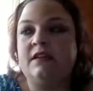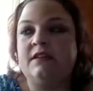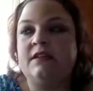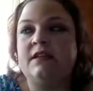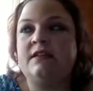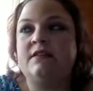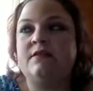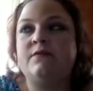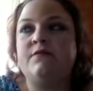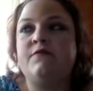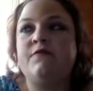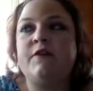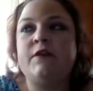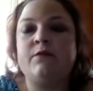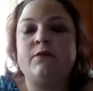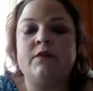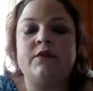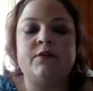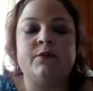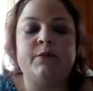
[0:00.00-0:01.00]
it doesn't
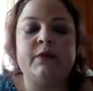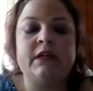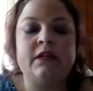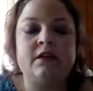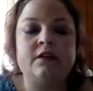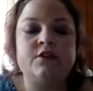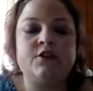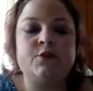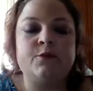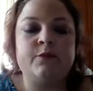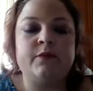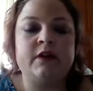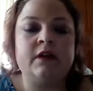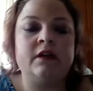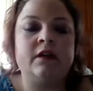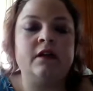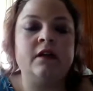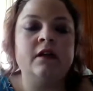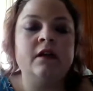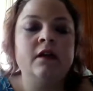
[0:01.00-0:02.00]
fit with the pitch,
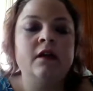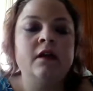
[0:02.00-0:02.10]
but